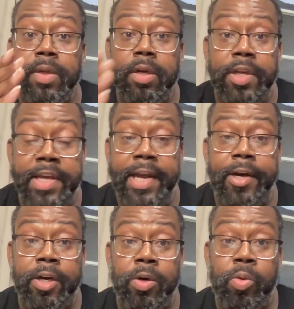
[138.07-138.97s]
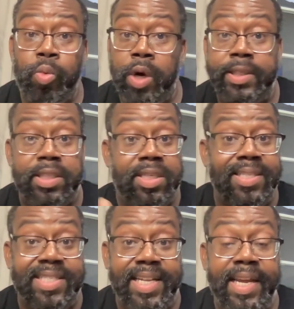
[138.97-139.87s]
year wants to
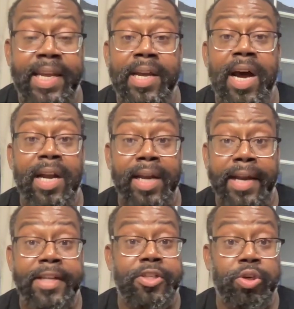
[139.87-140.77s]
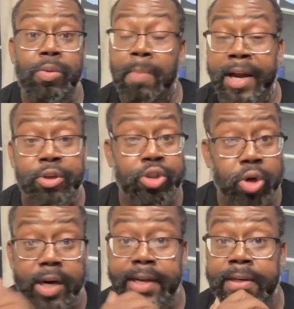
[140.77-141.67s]
see a 92 Michael
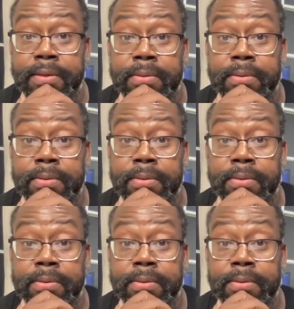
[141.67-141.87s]
Jordan.